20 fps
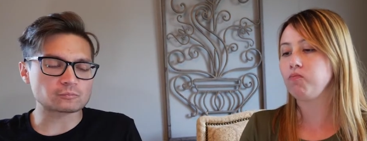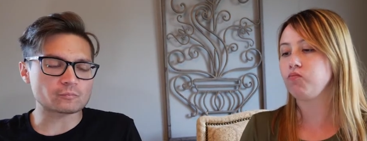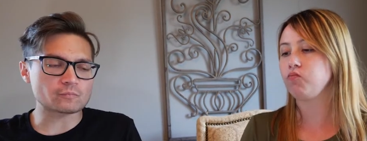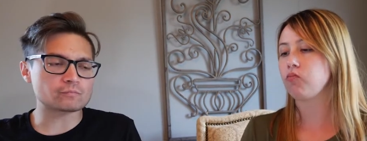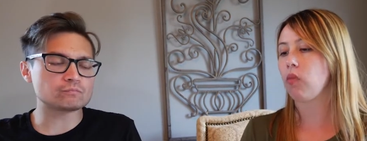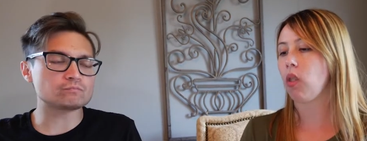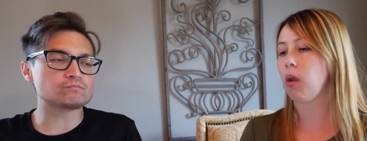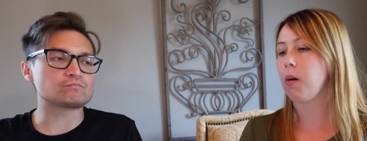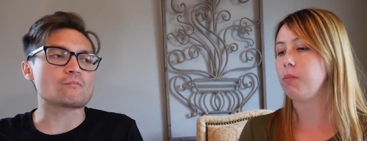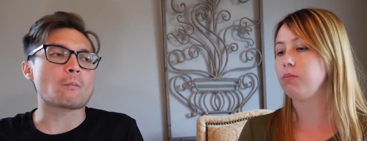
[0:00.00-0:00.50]

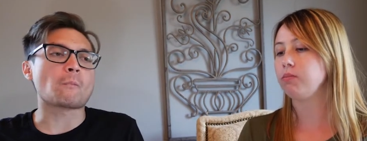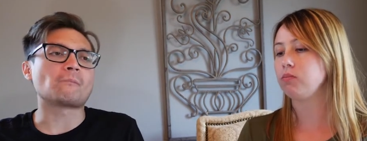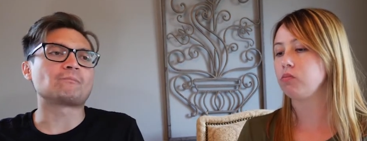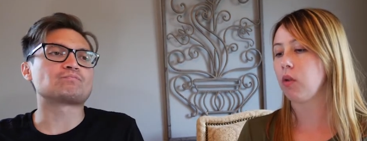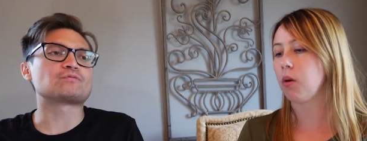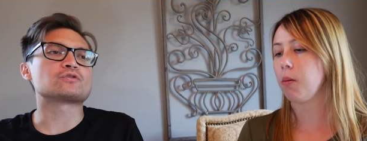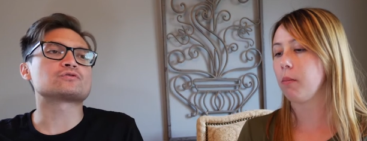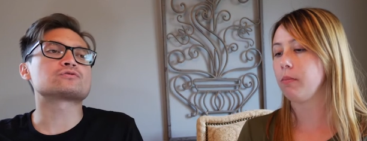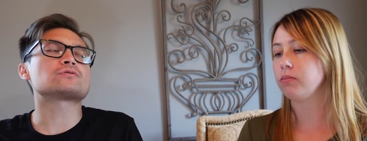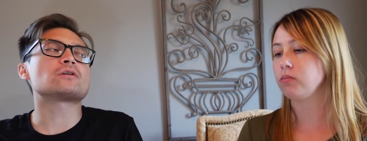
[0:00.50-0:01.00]
Speaker 1: Mmm,
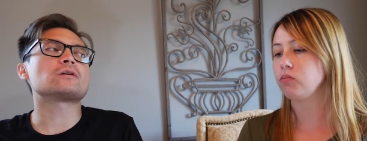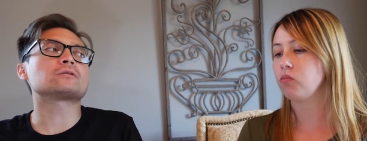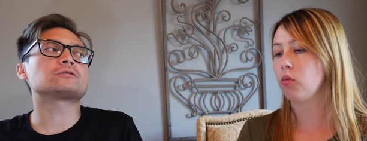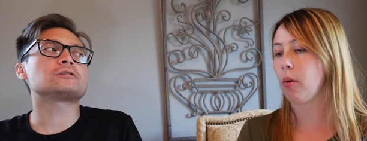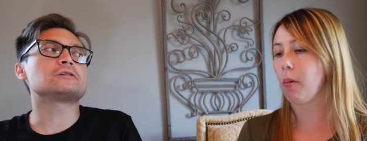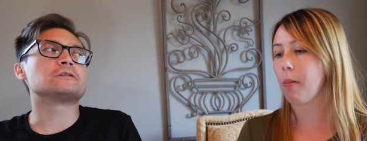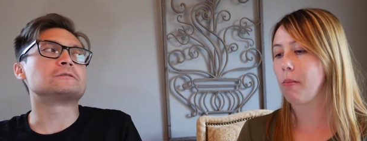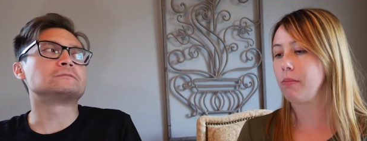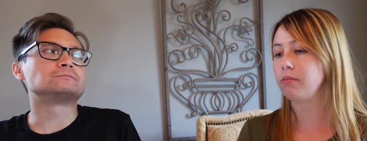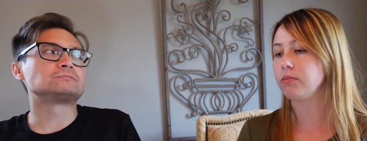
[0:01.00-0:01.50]
it's
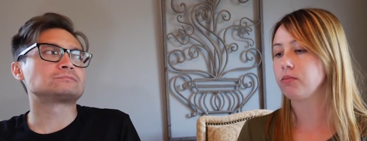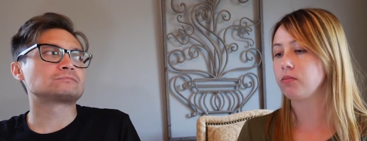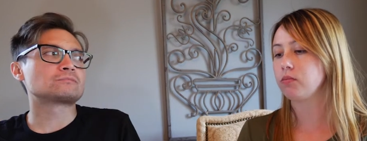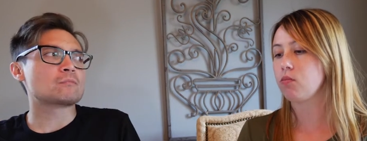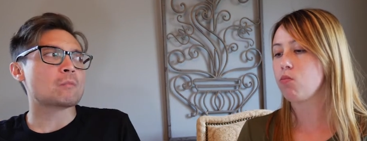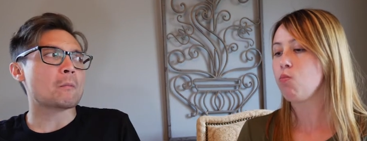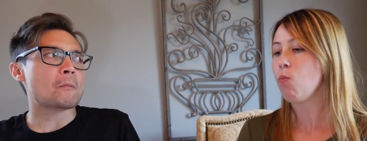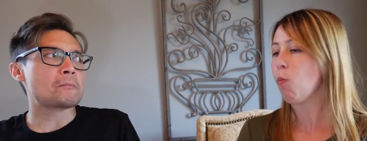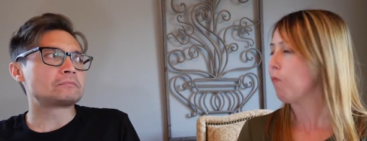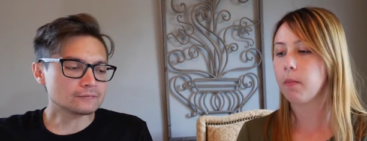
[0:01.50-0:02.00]
salty.
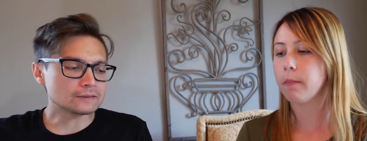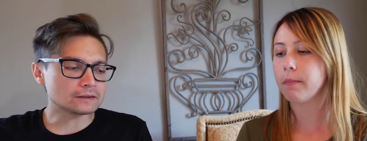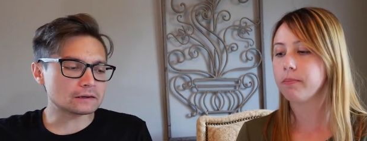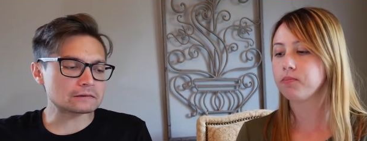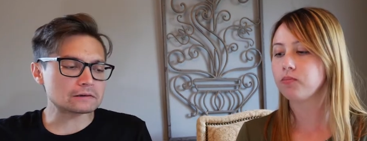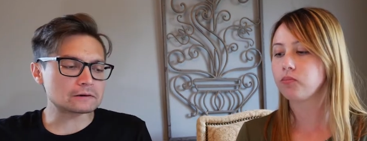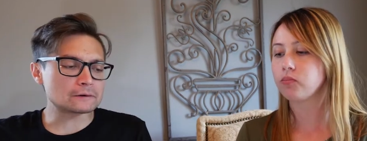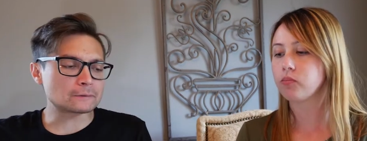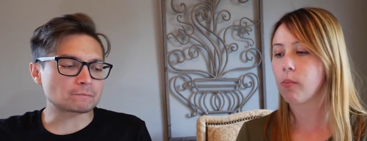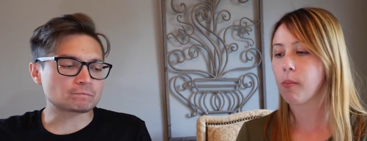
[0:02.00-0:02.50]

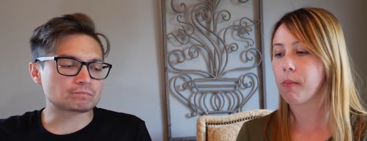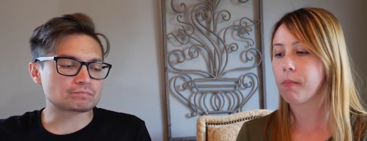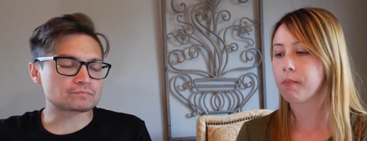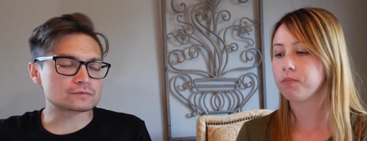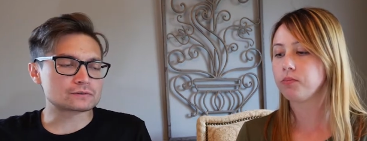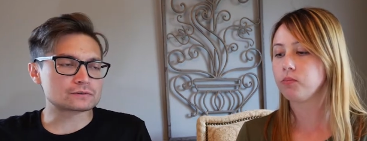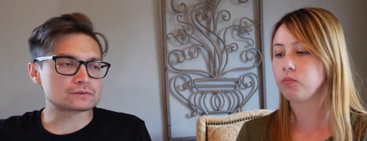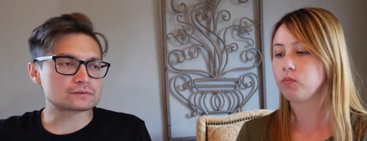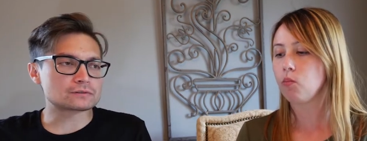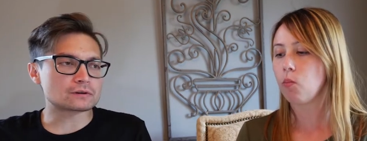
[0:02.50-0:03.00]
Like a
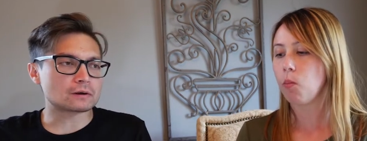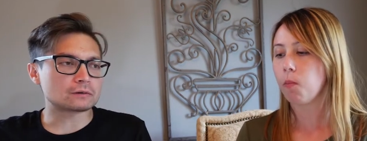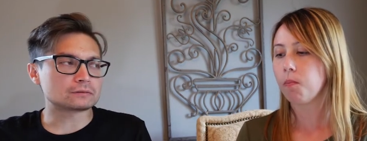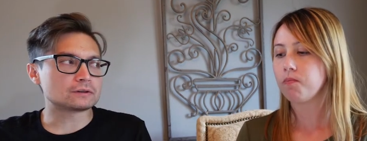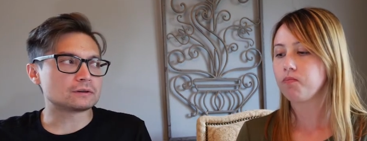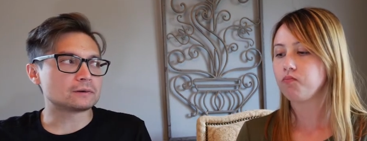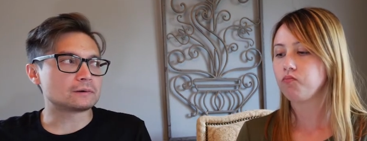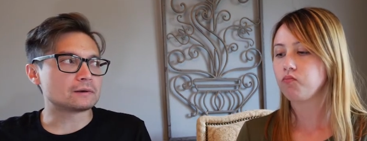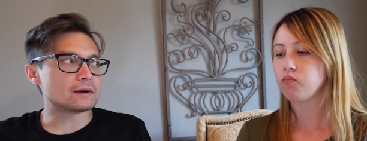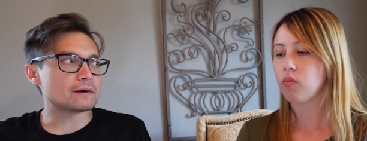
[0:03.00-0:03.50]

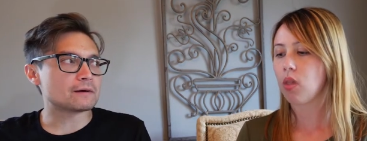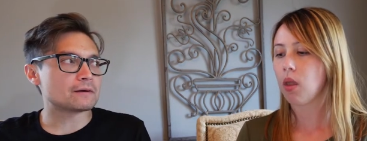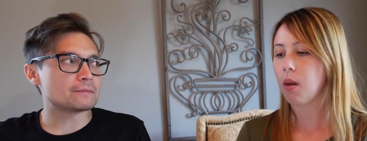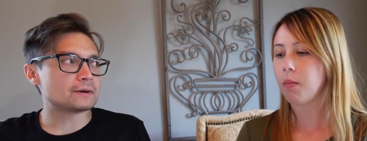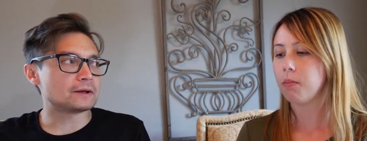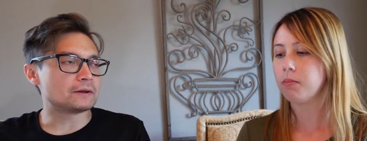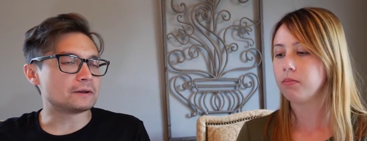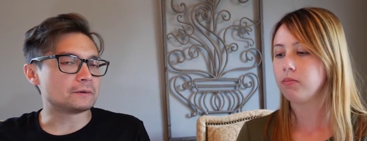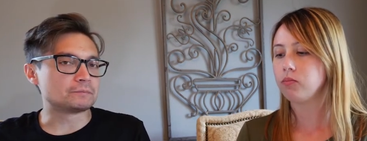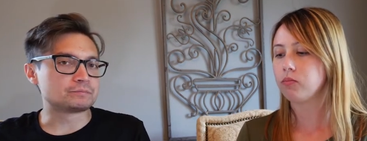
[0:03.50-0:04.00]
salty
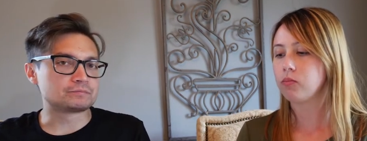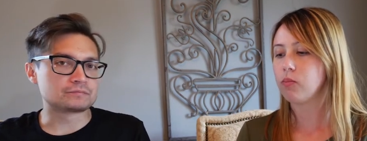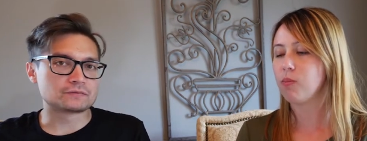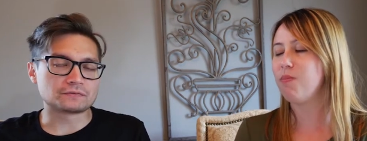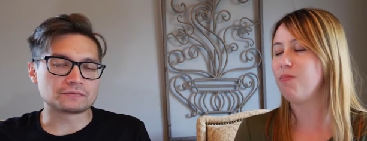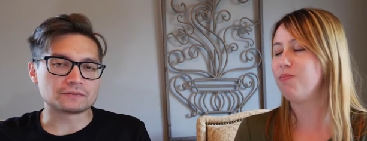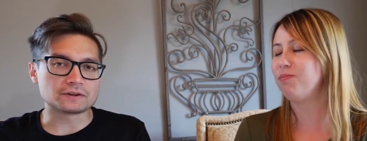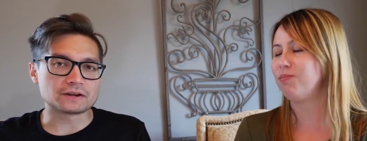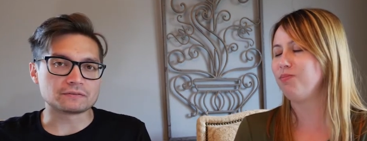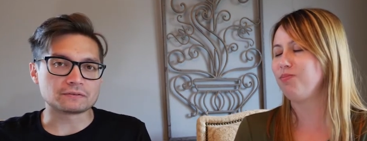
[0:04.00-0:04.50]
caramel
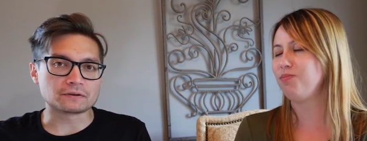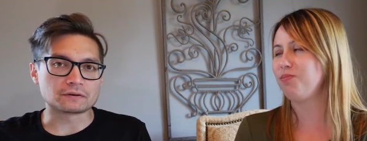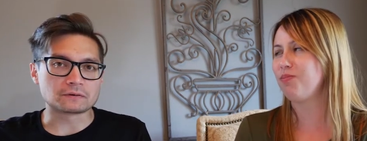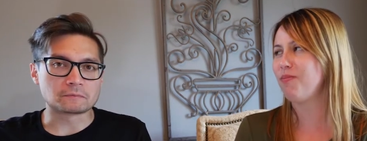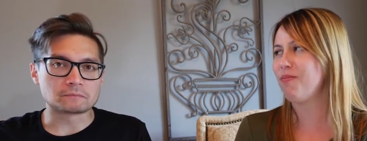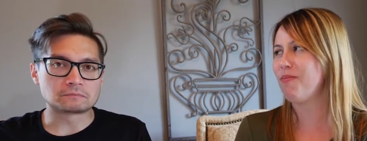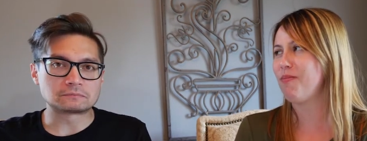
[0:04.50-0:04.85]
flavor.